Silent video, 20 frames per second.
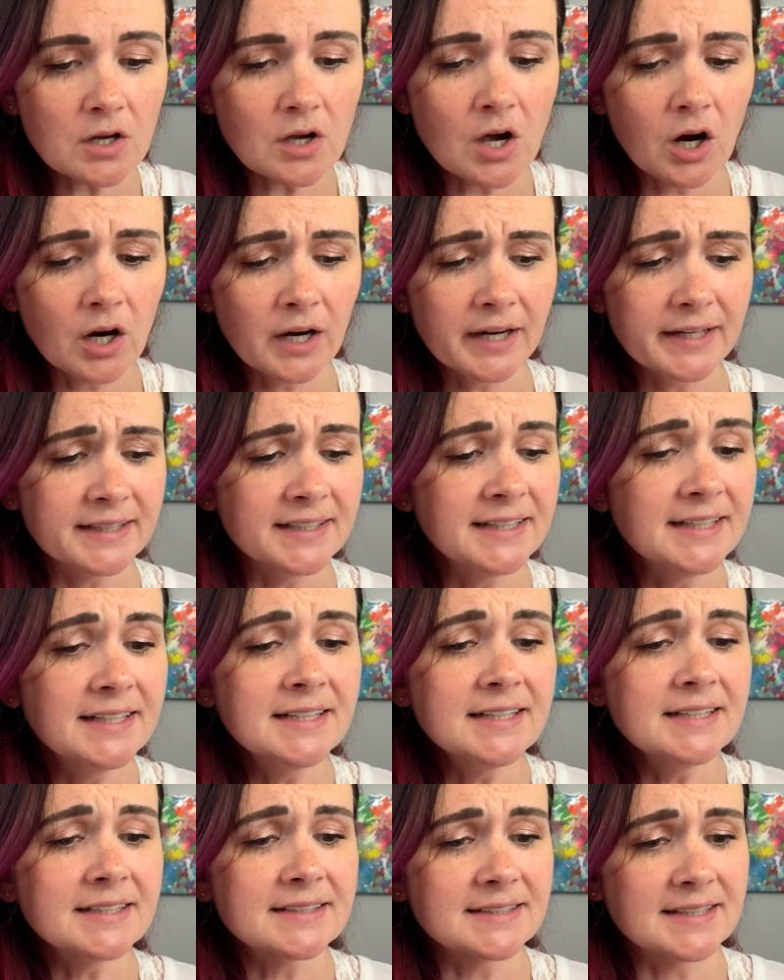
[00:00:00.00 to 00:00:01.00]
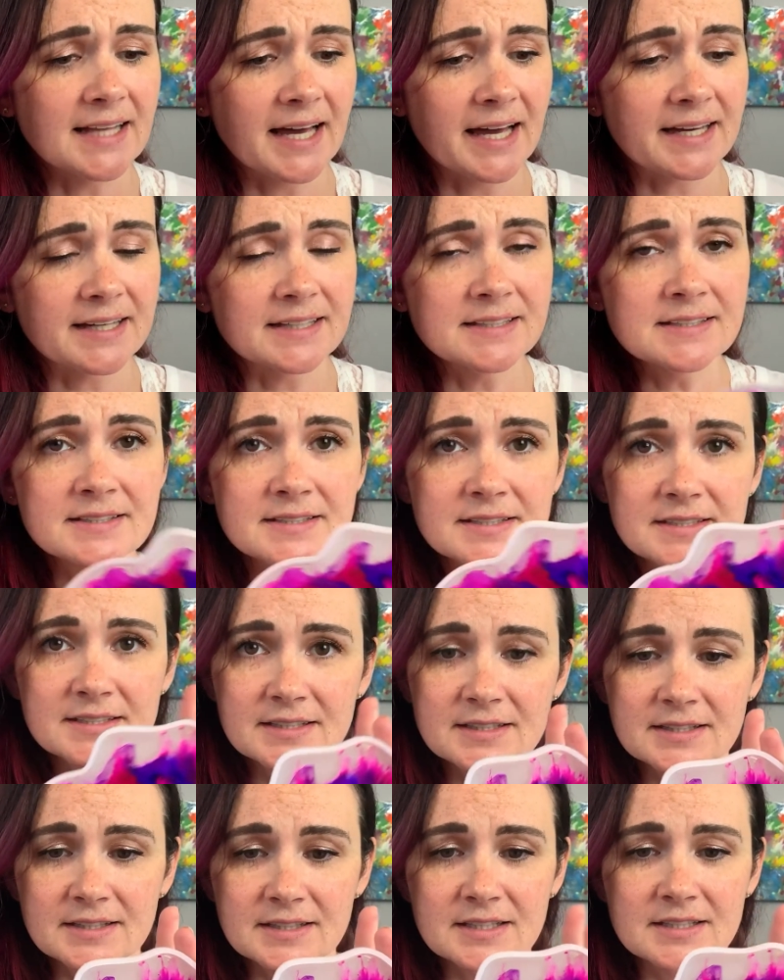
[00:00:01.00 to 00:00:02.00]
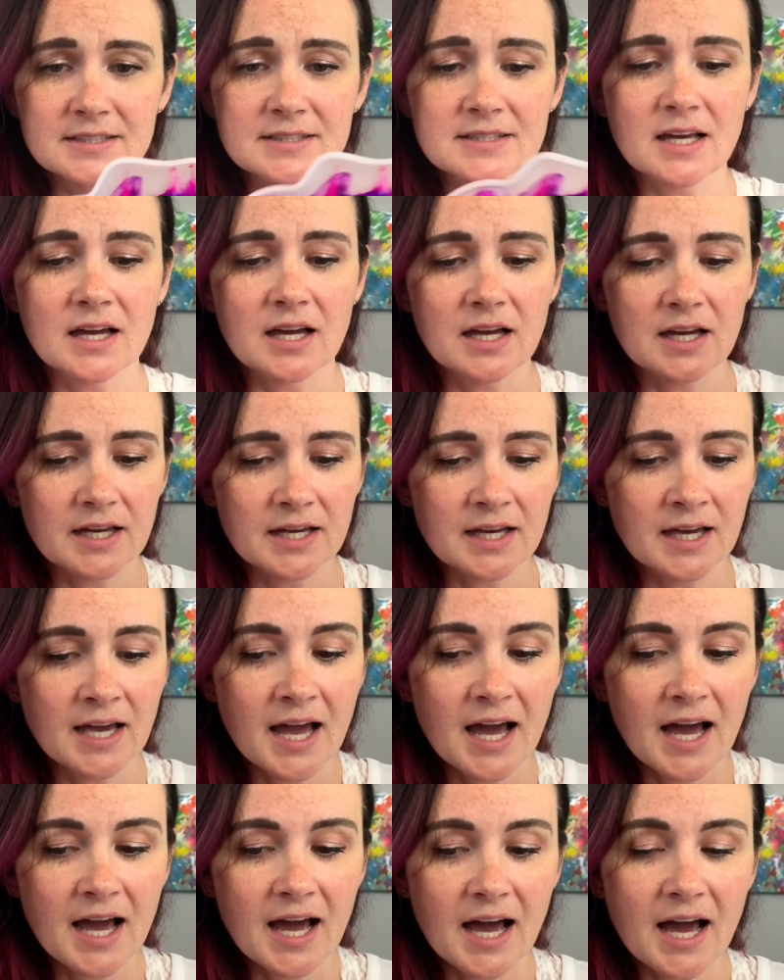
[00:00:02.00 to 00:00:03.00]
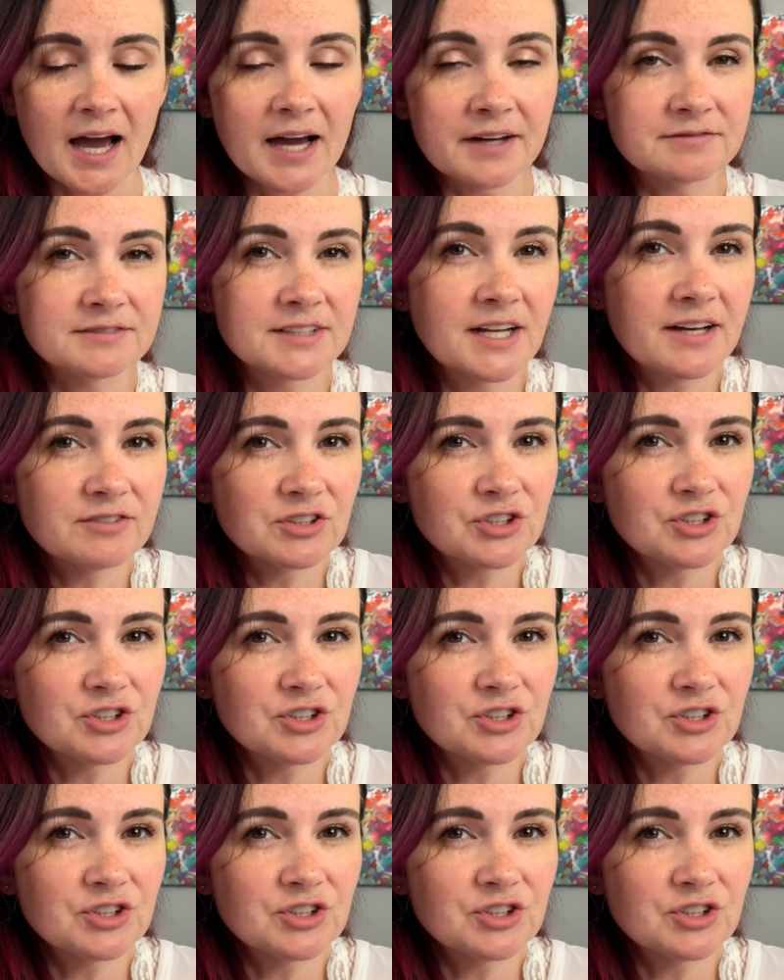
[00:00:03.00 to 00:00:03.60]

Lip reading: All right, last, this guy. I've never